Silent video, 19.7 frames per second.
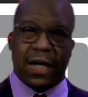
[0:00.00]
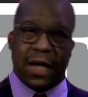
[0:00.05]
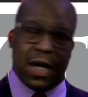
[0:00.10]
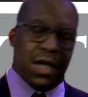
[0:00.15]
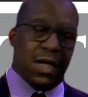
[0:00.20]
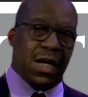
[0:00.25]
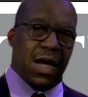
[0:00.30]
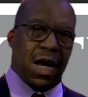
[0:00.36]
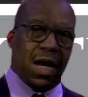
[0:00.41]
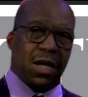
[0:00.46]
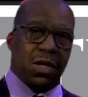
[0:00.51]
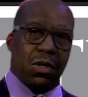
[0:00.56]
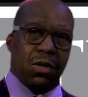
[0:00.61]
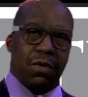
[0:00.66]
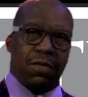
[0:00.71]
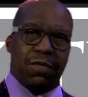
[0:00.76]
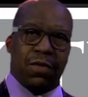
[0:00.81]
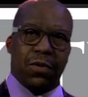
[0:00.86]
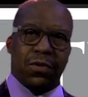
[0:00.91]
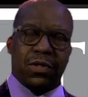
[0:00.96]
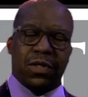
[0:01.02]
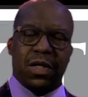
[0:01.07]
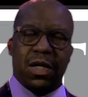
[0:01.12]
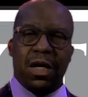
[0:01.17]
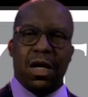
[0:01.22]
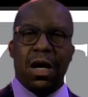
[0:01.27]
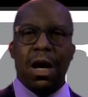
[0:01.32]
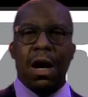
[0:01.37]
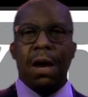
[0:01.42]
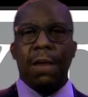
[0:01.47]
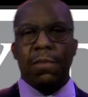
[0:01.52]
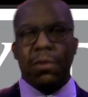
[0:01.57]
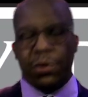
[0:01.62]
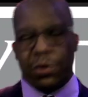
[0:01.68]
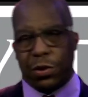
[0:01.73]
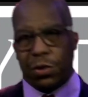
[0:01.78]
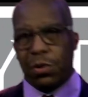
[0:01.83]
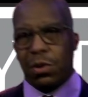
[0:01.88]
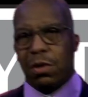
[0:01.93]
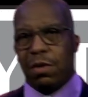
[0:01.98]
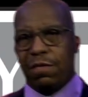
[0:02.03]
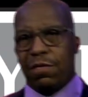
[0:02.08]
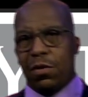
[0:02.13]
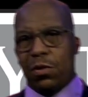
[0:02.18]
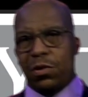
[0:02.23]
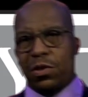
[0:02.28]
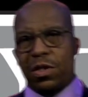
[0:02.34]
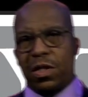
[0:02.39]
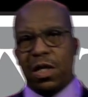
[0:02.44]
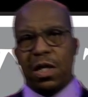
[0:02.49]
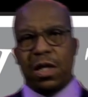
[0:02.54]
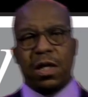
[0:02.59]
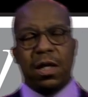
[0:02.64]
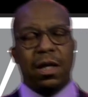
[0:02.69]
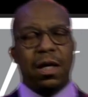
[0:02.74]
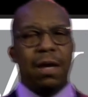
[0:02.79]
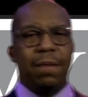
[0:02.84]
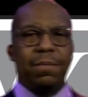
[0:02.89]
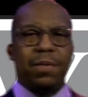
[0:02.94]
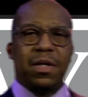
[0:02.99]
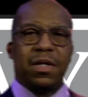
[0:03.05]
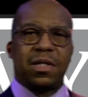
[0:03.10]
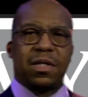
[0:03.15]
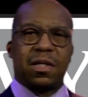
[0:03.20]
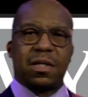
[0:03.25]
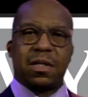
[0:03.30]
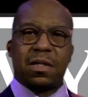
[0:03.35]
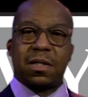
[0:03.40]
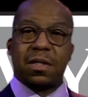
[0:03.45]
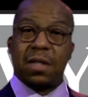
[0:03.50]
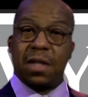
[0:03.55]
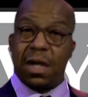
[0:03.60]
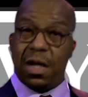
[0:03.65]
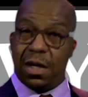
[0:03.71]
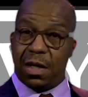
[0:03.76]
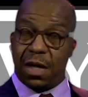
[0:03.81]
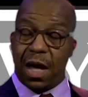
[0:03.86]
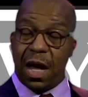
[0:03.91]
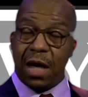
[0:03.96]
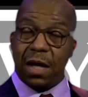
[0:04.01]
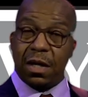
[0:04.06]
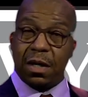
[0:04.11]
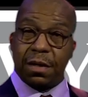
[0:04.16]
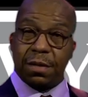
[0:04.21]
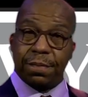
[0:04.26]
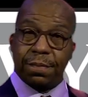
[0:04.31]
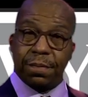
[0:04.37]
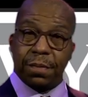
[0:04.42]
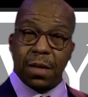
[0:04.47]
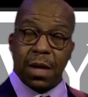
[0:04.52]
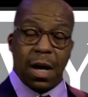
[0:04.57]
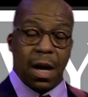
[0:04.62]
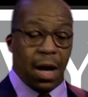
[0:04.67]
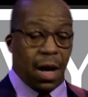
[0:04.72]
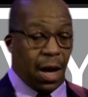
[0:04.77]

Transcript: at Indiana University Purdue University in Columbus, Indiana.